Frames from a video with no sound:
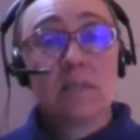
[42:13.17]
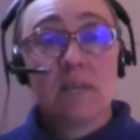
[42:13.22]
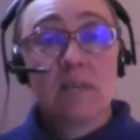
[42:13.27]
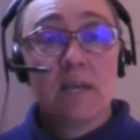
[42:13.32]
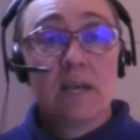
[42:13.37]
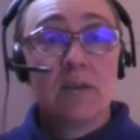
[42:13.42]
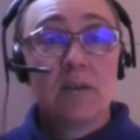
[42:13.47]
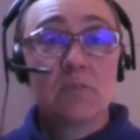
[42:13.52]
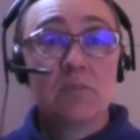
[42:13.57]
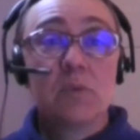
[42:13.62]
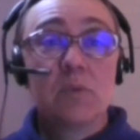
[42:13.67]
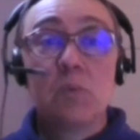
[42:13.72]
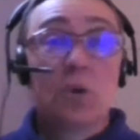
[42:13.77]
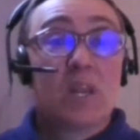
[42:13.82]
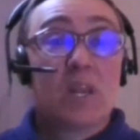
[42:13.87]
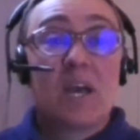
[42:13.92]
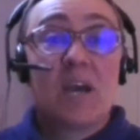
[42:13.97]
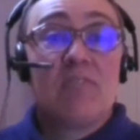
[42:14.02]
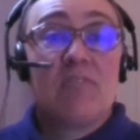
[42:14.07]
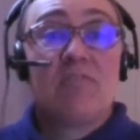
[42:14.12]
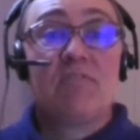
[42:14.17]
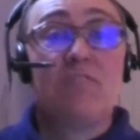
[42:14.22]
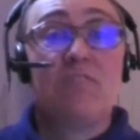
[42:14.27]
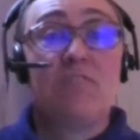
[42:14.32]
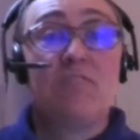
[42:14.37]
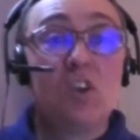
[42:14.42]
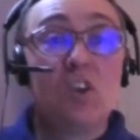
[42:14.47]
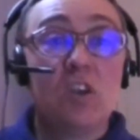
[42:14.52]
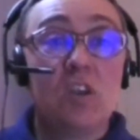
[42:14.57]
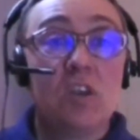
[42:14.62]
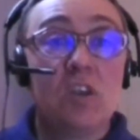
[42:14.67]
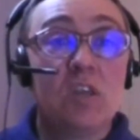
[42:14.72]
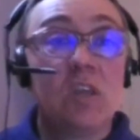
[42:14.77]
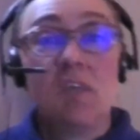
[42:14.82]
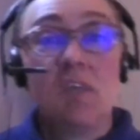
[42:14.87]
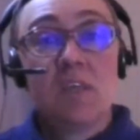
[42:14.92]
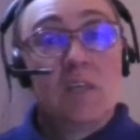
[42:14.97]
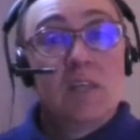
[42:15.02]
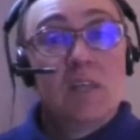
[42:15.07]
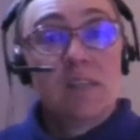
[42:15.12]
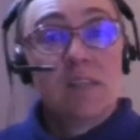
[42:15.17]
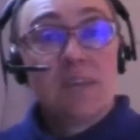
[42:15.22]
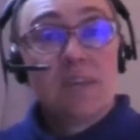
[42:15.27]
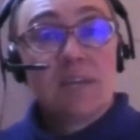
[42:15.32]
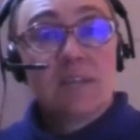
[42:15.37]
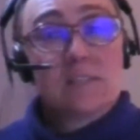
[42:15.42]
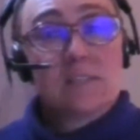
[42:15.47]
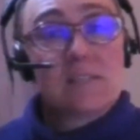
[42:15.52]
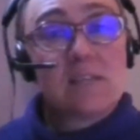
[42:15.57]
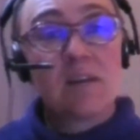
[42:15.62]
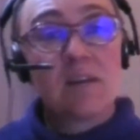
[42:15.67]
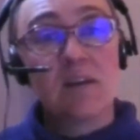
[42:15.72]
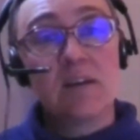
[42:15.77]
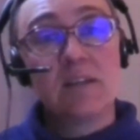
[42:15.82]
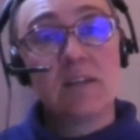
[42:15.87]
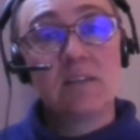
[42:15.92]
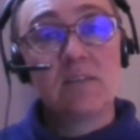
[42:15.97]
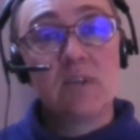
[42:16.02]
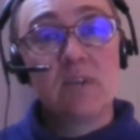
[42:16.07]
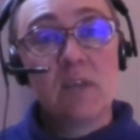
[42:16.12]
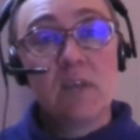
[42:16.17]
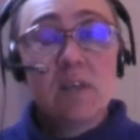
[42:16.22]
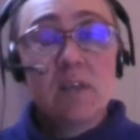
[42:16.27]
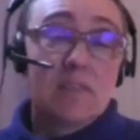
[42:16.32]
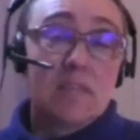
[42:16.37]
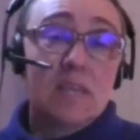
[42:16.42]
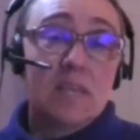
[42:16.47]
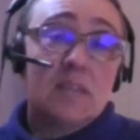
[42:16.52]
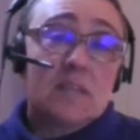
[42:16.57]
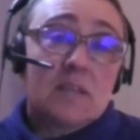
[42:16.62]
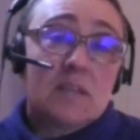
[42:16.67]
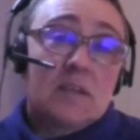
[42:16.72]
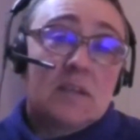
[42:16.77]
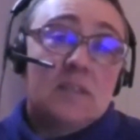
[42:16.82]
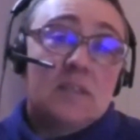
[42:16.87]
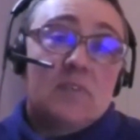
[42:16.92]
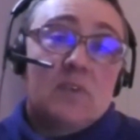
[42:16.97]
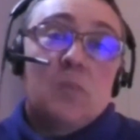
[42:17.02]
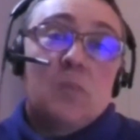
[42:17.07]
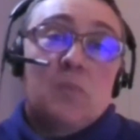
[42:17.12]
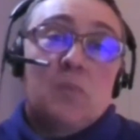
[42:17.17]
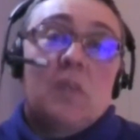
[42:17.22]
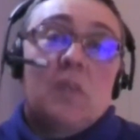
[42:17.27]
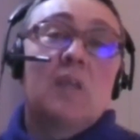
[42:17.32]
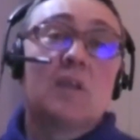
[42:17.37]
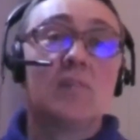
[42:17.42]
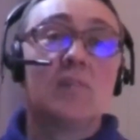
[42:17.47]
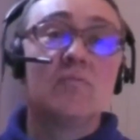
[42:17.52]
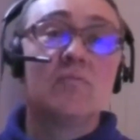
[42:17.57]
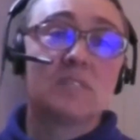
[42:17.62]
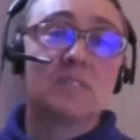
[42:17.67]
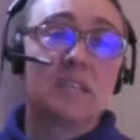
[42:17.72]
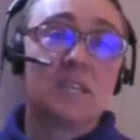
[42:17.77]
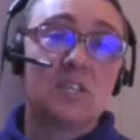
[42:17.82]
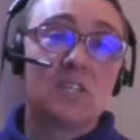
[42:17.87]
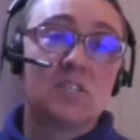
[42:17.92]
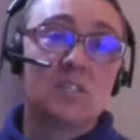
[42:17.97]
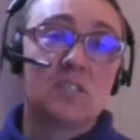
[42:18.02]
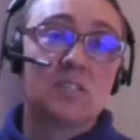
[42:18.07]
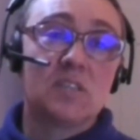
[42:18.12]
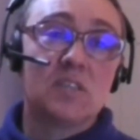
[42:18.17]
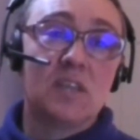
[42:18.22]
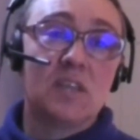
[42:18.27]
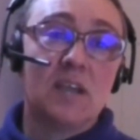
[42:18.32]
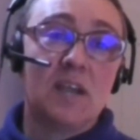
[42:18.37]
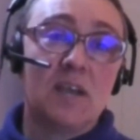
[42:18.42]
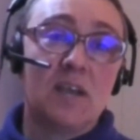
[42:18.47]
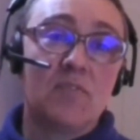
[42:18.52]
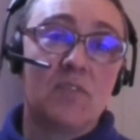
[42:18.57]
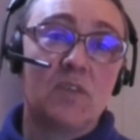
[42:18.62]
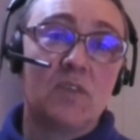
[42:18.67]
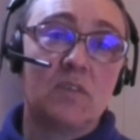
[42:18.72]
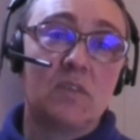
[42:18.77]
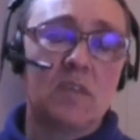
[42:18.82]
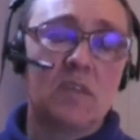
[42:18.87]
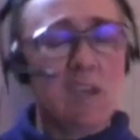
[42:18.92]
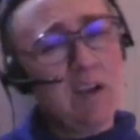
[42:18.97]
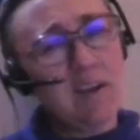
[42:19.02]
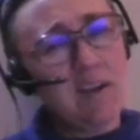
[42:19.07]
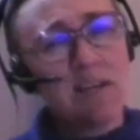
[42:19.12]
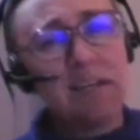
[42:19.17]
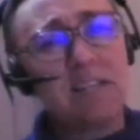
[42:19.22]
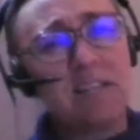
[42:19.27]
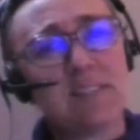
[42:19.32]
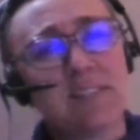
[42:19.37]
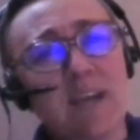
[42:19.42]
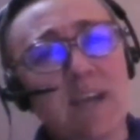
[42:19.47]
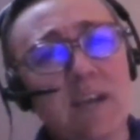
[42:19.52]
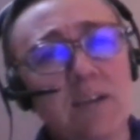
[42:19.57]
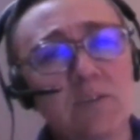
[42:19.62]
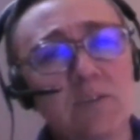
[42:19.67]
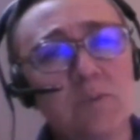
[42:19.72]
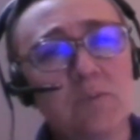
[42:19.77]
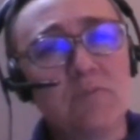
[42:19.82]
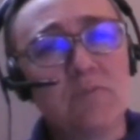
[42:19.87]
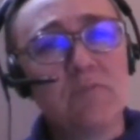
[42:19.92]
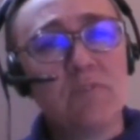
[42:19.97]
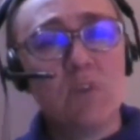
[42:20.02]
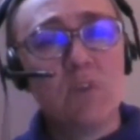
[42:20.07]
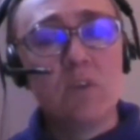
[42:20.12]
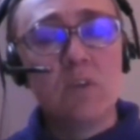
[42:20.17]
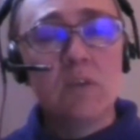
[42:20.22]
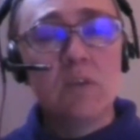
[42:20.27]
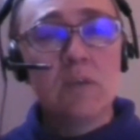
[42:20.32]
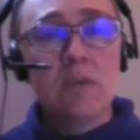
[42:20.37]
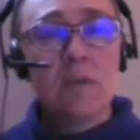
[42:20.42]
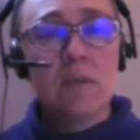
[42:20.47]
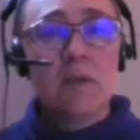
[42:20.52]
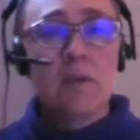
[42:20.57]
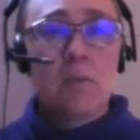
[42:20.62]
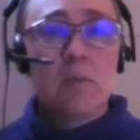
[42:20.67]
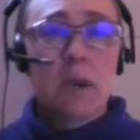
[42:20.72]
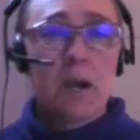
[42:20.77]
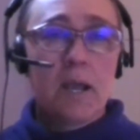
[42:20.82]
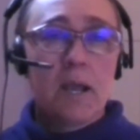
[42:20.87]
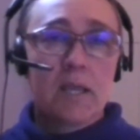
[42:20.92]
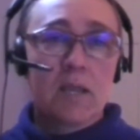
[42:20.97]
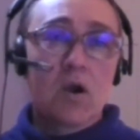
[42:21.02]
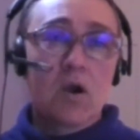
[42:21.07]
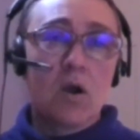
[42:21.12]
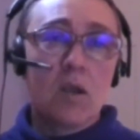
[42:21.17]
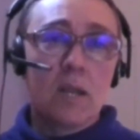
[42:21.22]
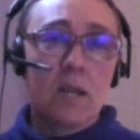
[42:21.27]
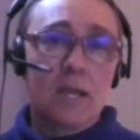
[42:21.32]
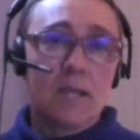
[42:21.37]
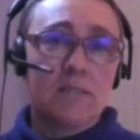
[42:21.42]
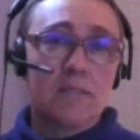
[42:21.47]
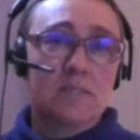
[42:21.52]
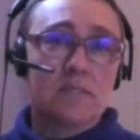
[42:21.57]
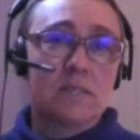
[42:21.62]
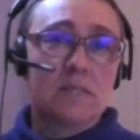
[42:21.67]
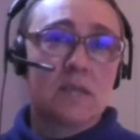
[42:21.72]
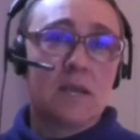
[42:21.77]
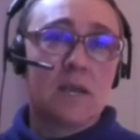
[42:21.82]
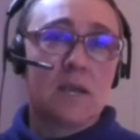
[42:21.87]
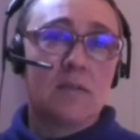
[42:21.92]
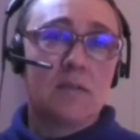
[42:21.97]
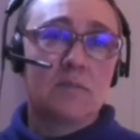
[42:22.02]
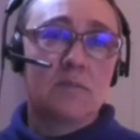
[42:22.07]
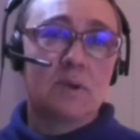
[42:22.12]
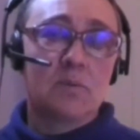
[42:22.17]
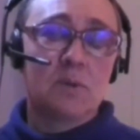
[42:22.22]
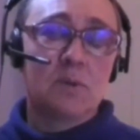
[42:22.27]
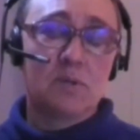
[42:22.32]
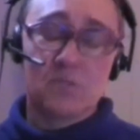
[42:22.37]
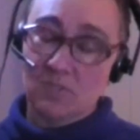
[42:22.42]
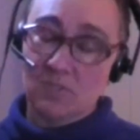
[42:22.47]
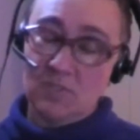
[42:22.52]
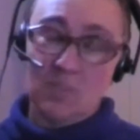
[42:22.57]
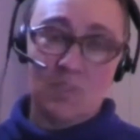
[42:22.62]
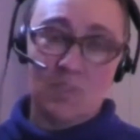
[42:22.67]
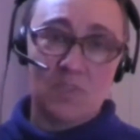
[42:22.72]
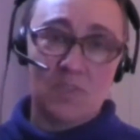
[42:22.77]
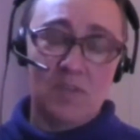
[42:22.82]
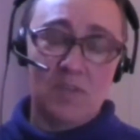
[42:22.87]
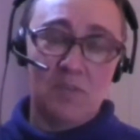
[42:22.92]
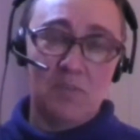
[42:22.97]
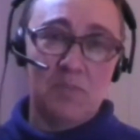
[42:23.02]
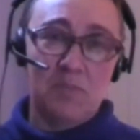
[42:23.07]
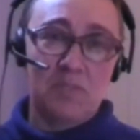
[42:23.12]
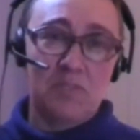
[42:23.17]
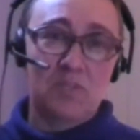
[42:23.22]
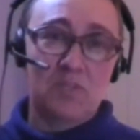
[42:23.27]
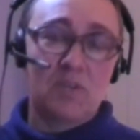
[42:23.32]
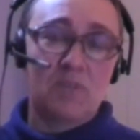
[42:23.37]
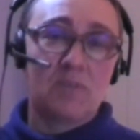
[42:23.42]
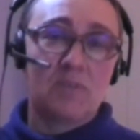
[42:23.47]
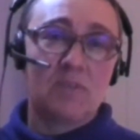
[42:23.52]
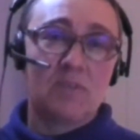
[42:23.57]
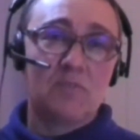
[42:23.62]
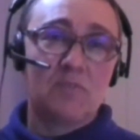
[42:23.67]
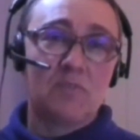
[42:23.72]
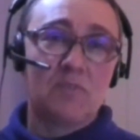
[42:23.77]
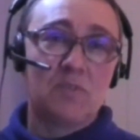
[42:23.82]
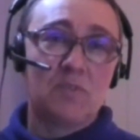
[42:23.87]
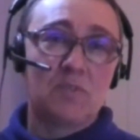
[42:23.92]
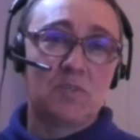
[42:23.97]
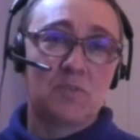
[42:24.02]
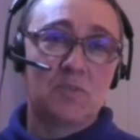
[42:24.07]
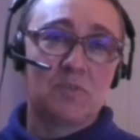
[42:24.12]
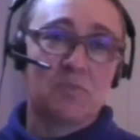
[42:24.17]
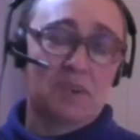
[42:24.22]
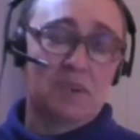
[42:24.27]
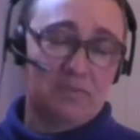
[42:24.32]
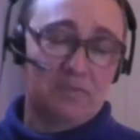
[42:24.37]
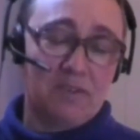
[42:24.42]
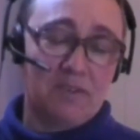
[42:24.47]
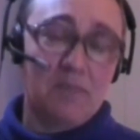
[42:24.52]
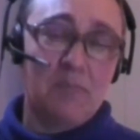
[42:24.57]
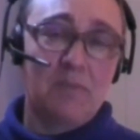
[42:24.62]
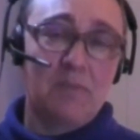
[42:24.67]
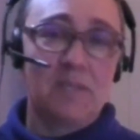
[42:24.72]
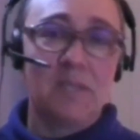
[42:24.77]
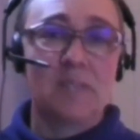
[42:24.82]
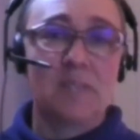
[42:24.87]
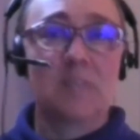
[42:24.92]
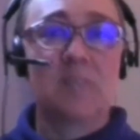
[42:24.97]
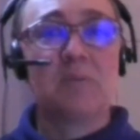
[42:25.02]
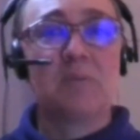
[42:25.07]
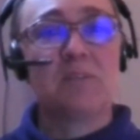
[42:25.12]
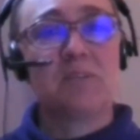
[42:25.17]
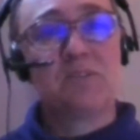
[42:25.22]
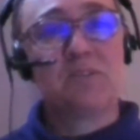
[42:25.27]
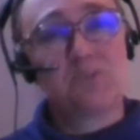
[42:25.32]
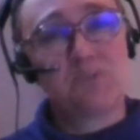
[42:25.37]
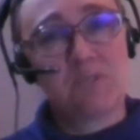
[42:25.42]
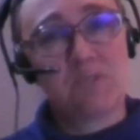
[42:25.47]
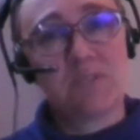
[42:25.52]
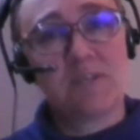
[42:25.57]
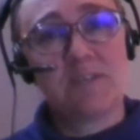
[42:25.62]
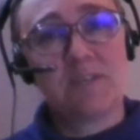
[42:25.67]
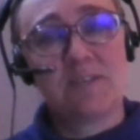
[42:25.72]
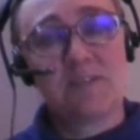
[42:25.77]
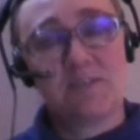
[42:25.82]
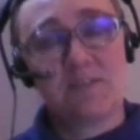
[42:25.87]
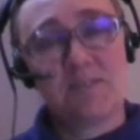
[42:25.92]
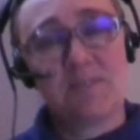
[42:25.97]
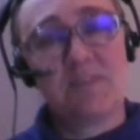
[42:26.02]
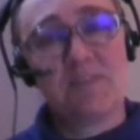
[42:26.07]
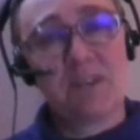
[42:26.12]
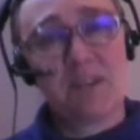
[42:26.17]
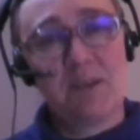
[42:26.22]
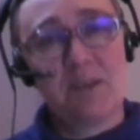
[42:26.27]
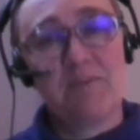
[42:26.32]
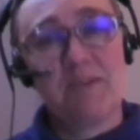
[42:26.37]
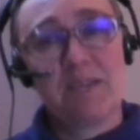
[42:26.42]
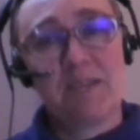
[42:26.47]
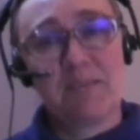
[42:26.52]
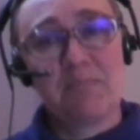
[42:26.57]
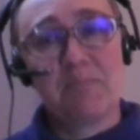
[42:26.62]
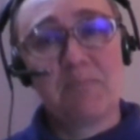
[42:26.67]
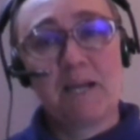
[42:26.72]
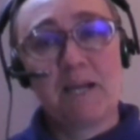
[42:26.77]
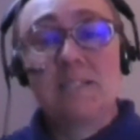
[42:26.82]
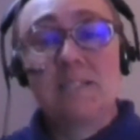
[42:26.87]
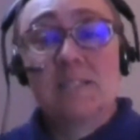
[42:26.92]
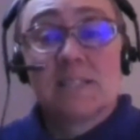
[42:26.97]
How do we want to have fun? They're the kind of opening conversations that you have that you think, yeah, I can answer how to have fun, but I can't answer how do I want to sustainably travel in the future with my family to ensure that I don't have a climate impact.